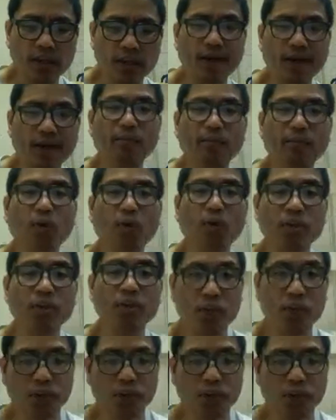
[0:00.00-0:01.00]

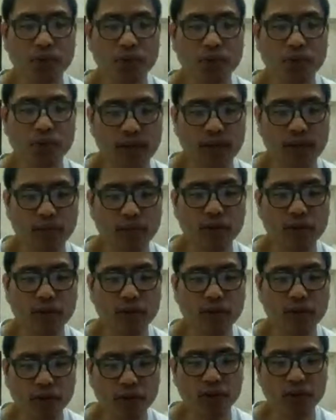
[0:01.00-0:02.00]
Hamburger, okay?
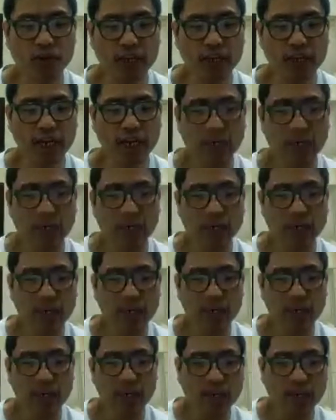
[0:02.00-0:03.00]
Hamburger, okay?
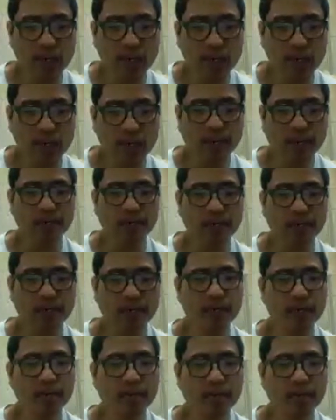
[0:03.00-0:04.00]
Like that.
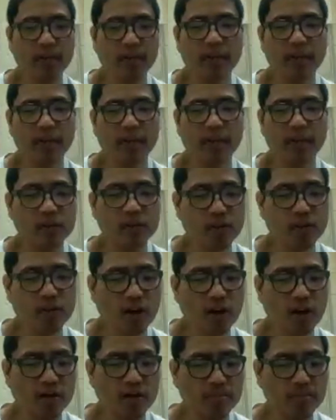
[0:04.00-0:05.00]
And
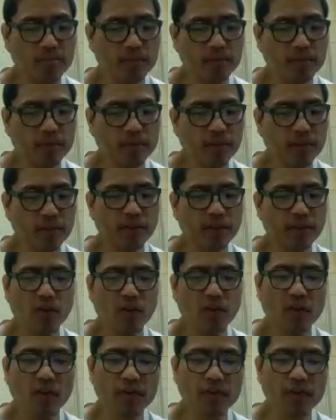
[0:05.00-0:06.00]
some
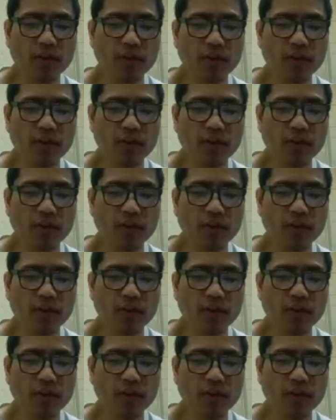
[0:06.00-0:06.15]
coffee